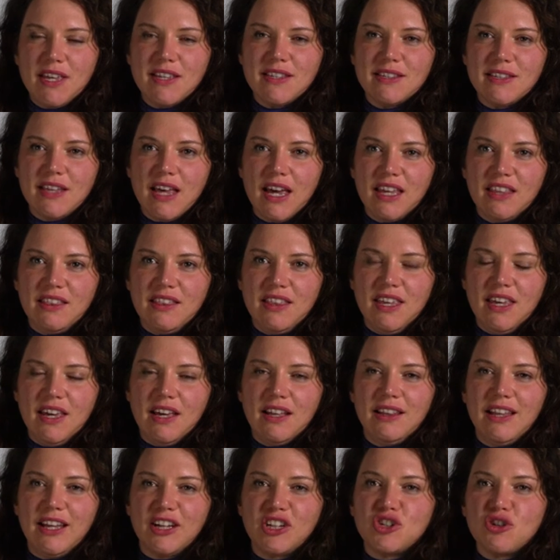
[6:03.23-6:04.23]
is like the
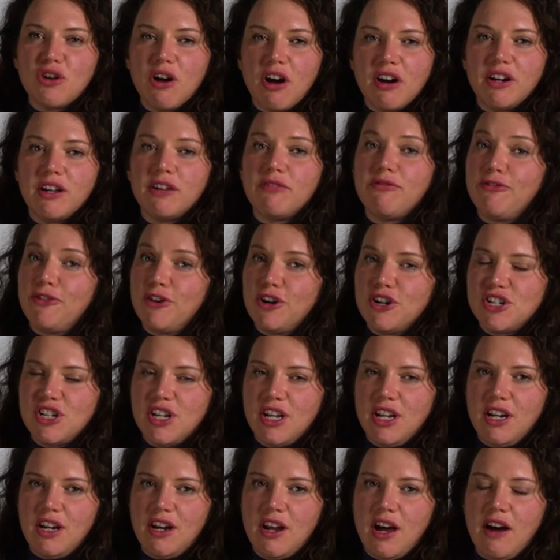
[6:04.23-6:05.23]
electronic
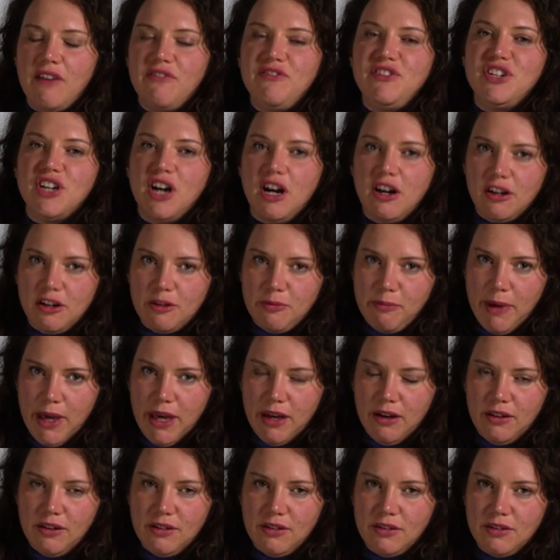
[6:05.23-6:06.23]
version of junk
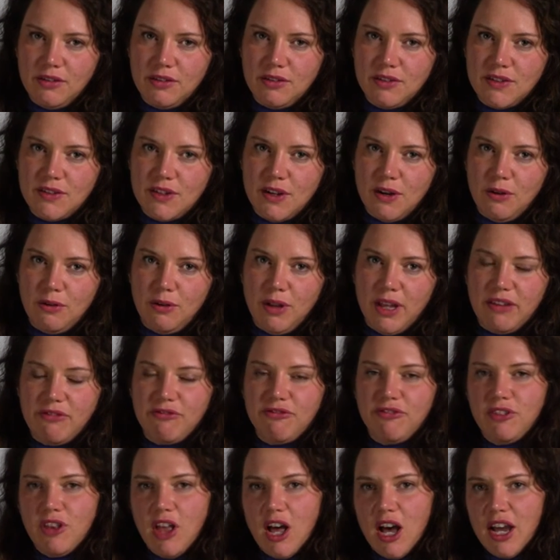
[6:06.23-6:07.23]
mail. So like
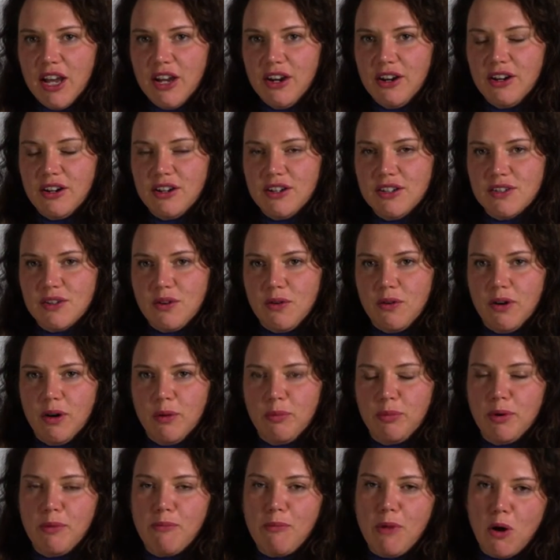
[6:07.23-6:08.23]
flyers or
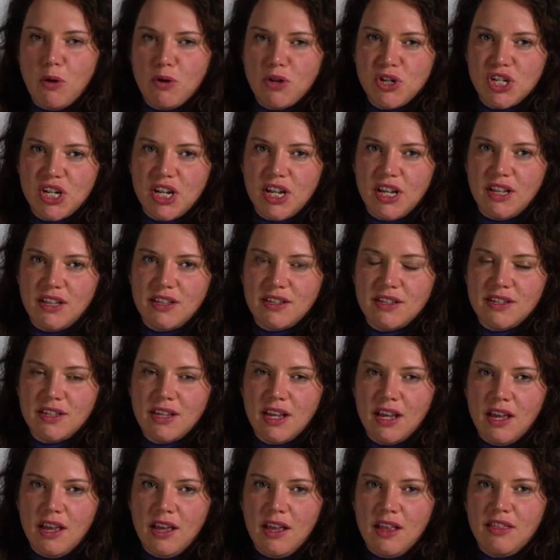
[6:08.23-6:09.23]
promotions
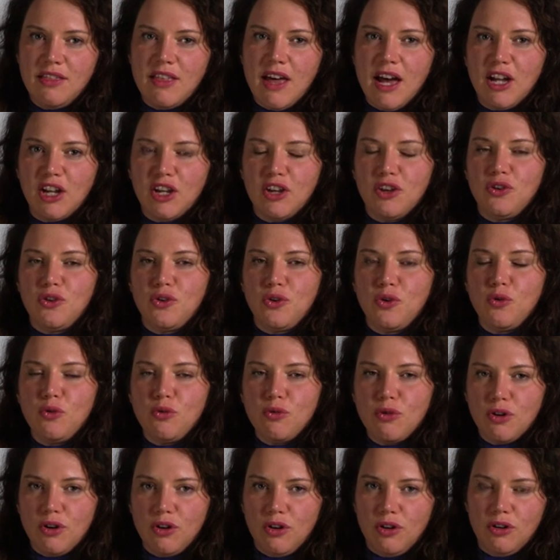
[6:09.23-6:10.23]
that
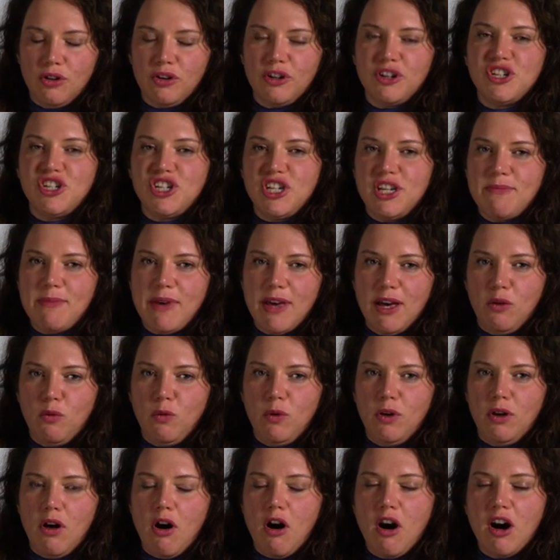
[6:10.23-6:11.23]
Google or Gmail
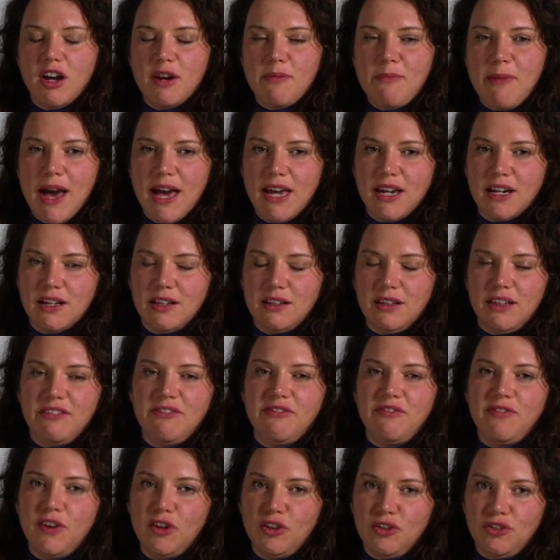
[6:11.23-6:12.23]
will automatically
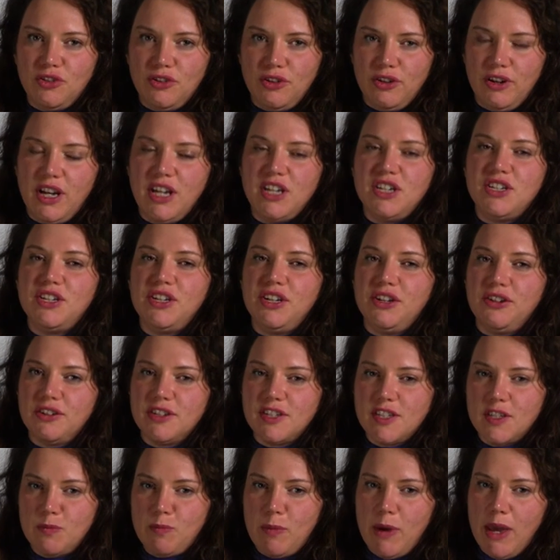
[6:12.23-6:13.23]
filter into your
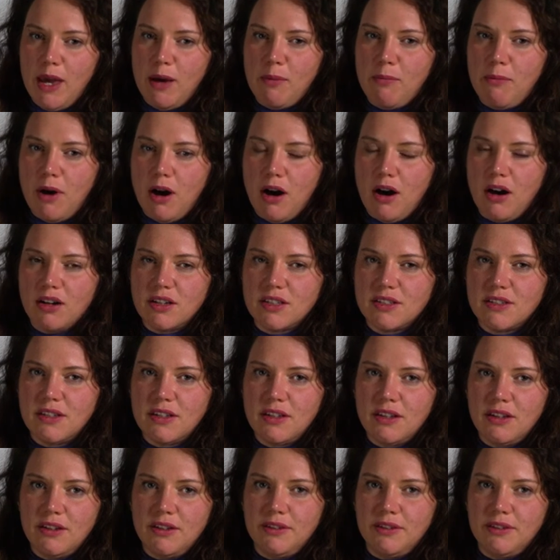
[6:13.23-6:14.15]
spam box.